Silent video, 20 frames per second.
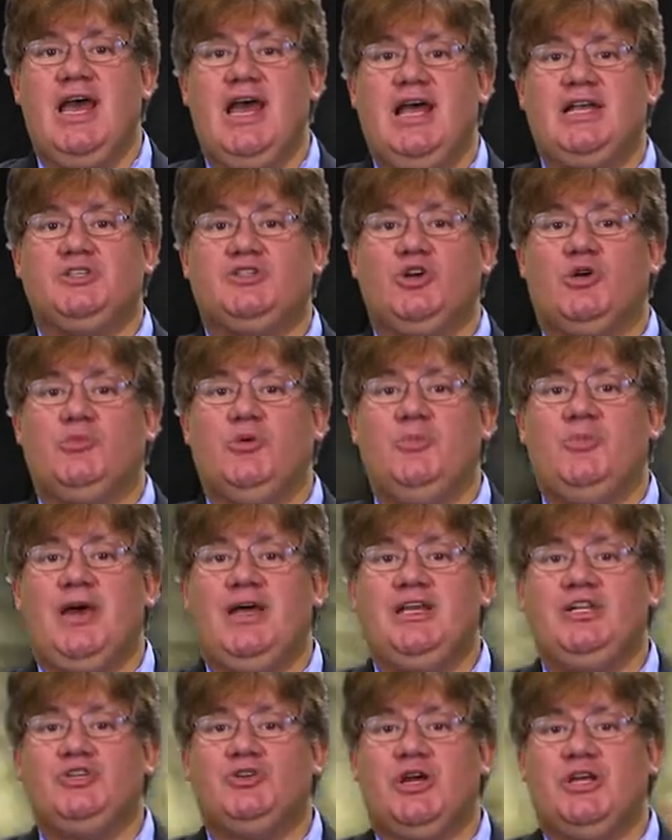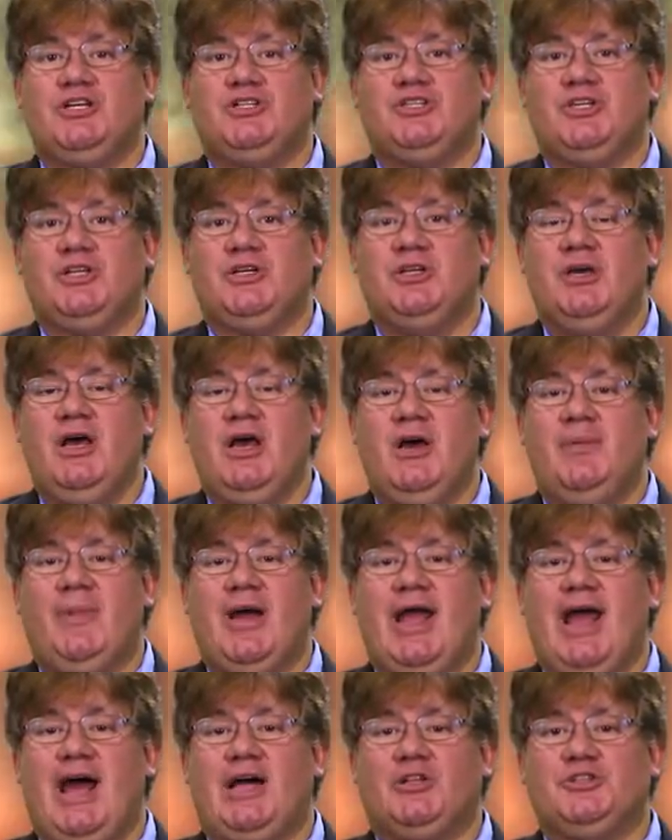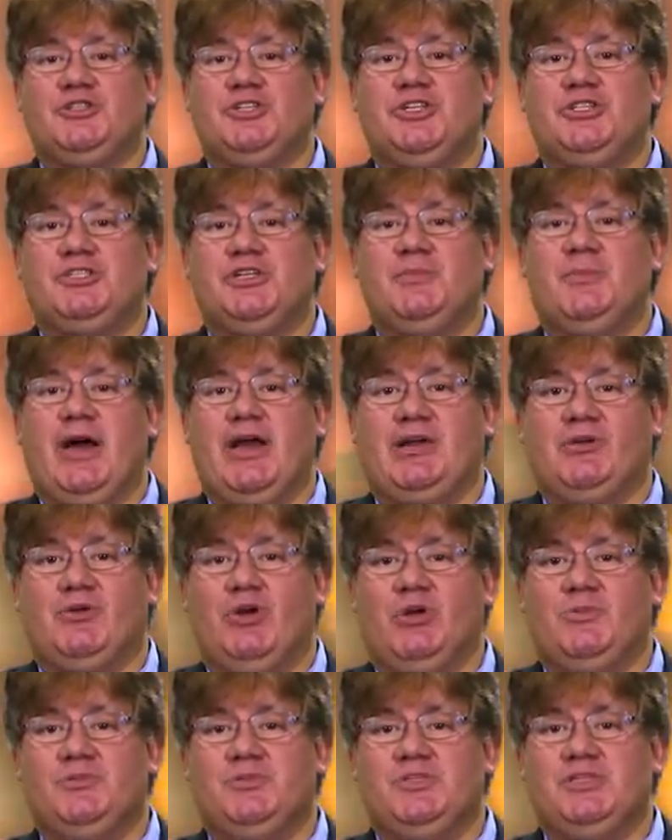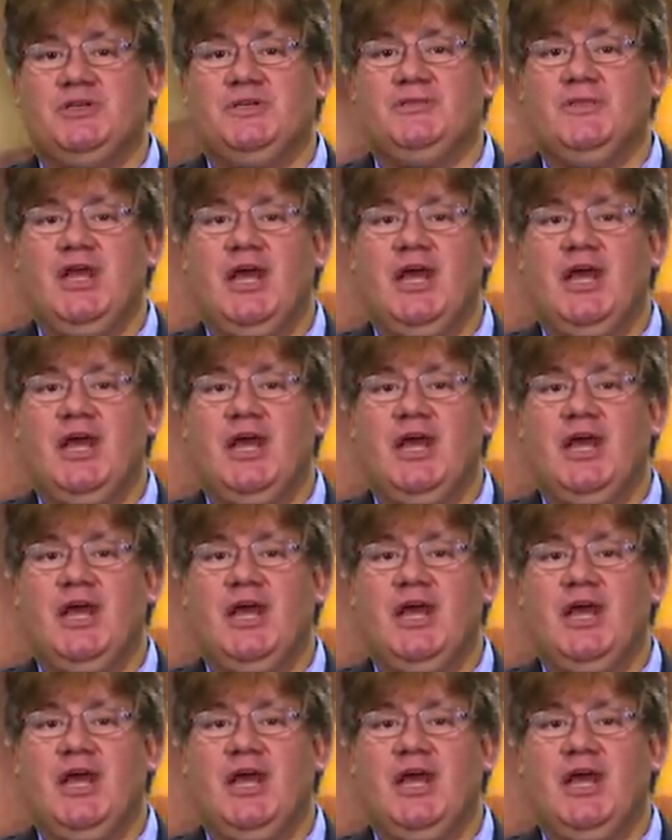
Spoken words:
and dermal penetration by allergens and microbes,